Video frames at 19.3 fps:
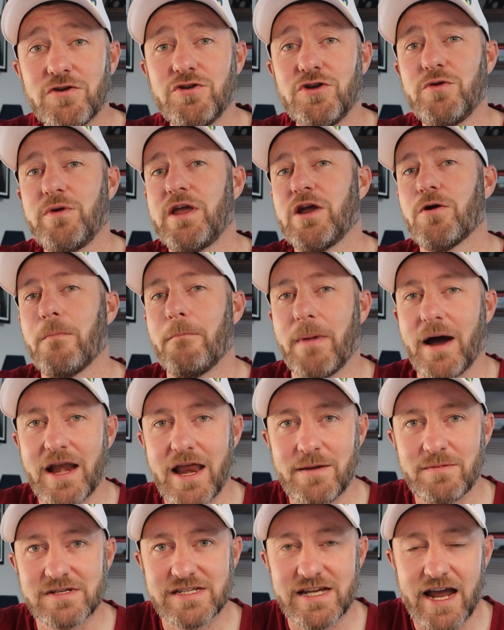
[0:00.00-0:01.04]
you're new here, my
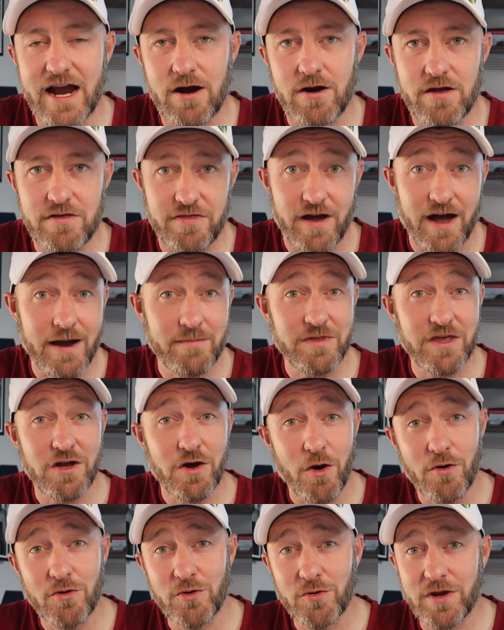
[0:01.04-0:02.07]
name is Gareth. I'm the
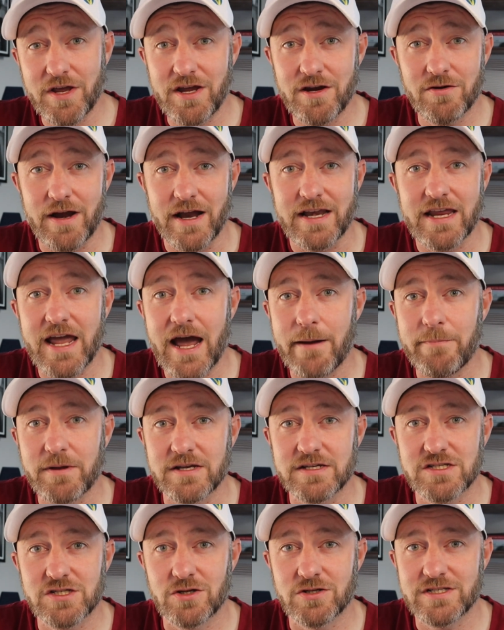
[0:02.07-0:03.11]
owner here at Gap
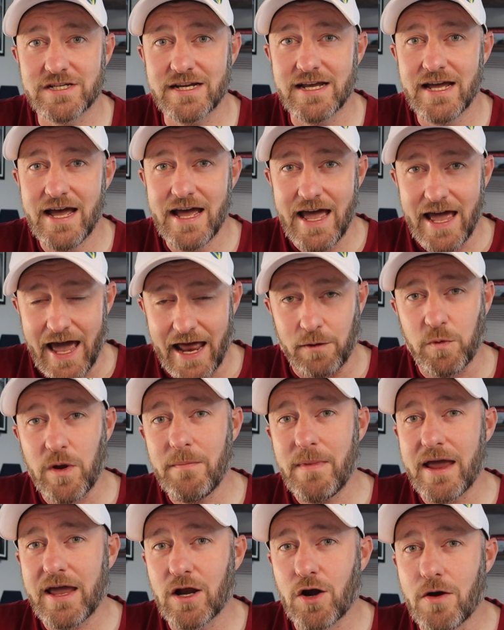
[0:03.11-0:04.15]
Consulting, and we
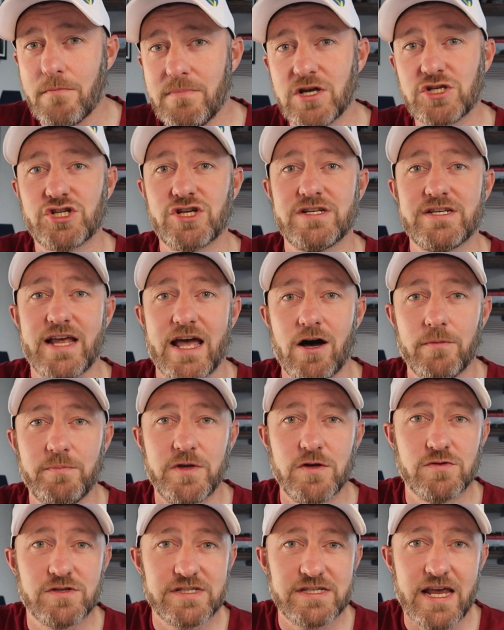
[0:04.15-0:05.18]
make it our mission to help
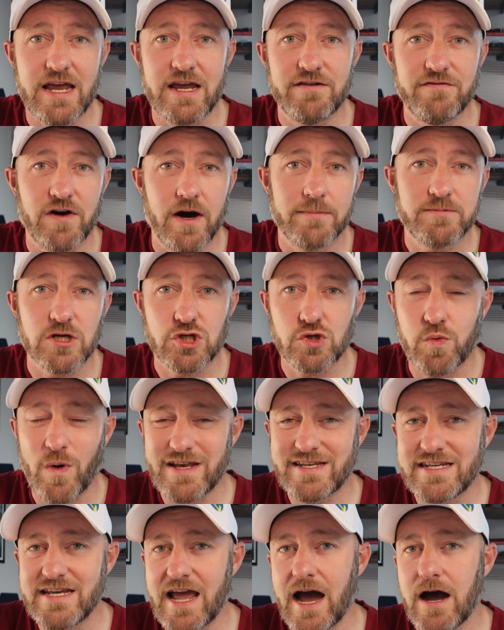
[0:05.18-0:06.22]
you save up to
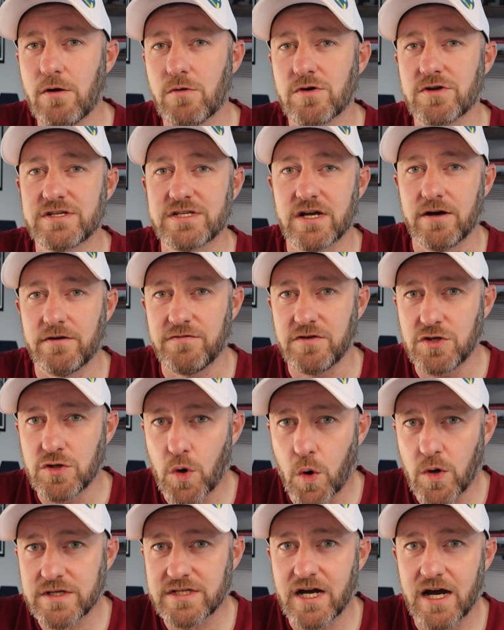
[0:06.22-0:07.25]
20 hours of
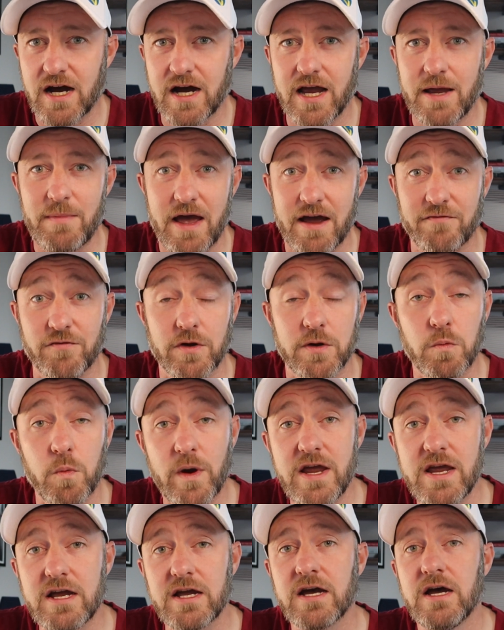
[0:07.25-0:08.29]
your time every
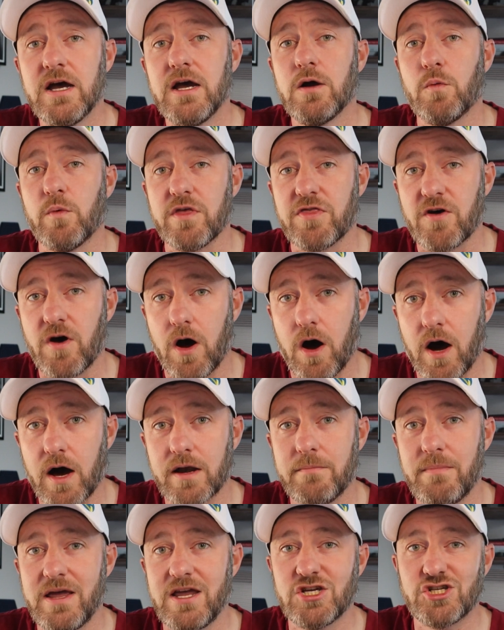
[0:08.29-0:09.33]
week with
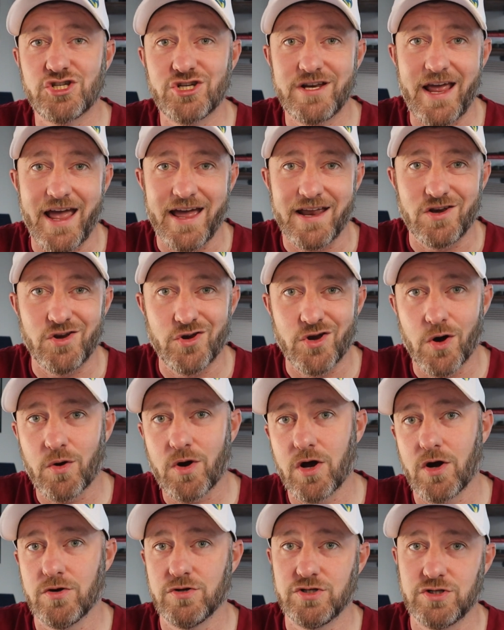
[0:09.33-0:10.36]
automation and no
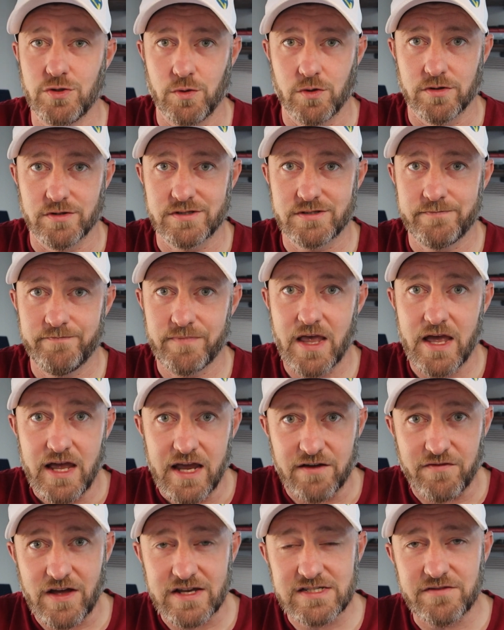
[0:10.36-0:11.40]
code tools.
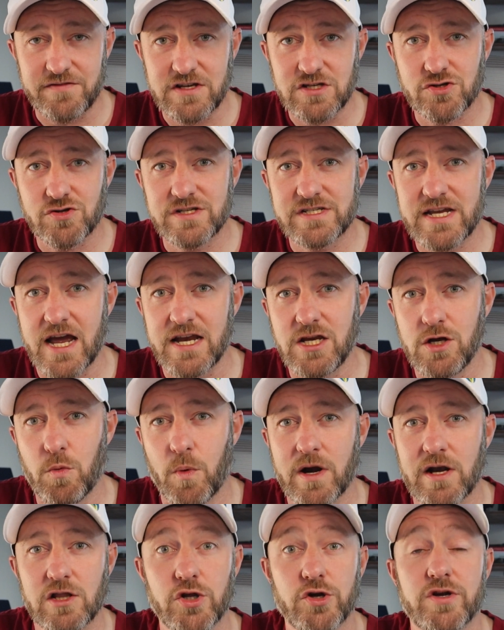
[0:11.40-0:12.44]
If that's of interest and you
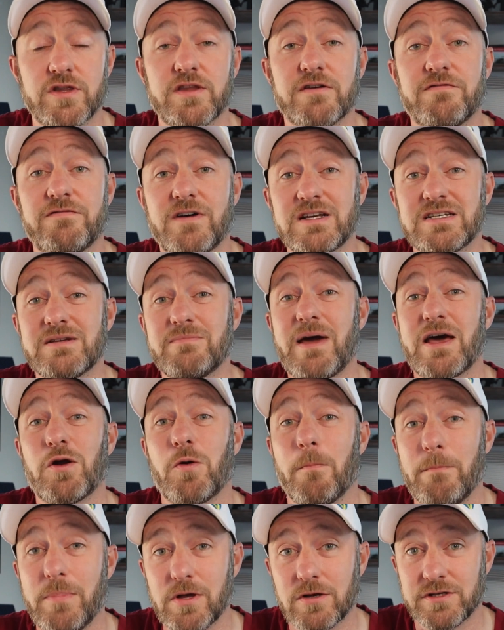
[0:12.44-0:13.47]
want to learn the fundamental
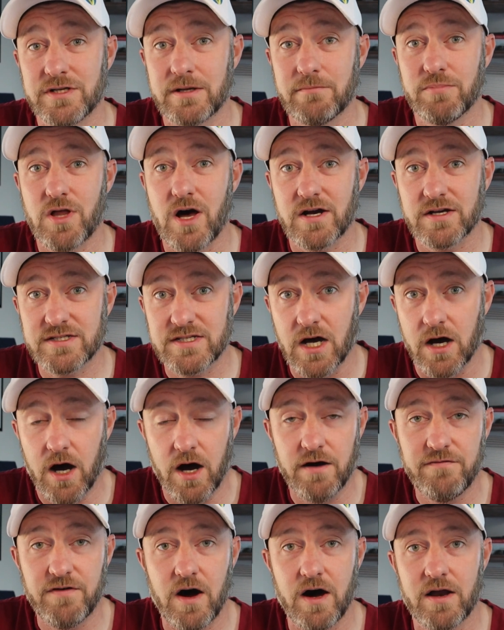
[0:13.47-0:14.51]
building blocks
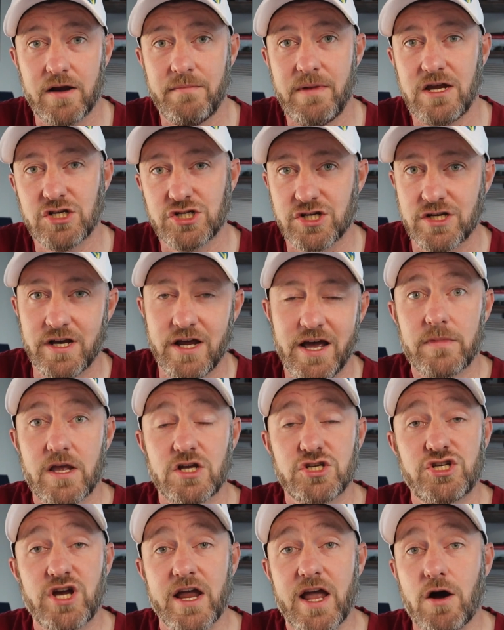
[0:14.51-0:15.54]
of automation,
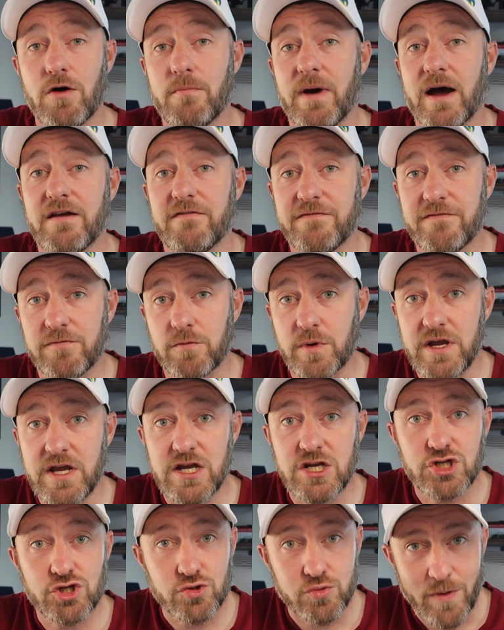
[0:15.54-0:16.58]
check out my
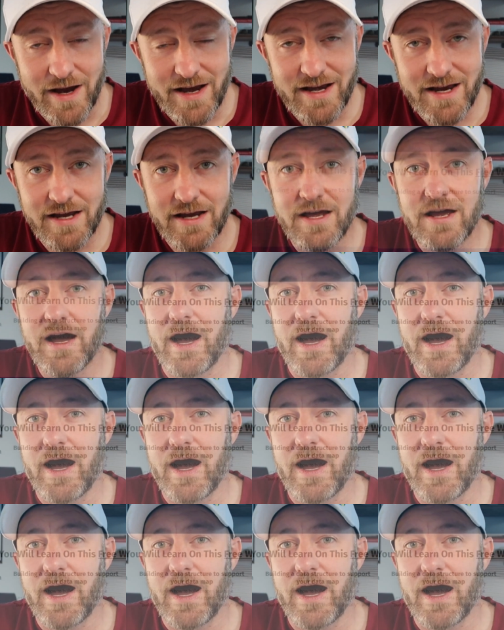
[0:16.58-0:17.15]
free training.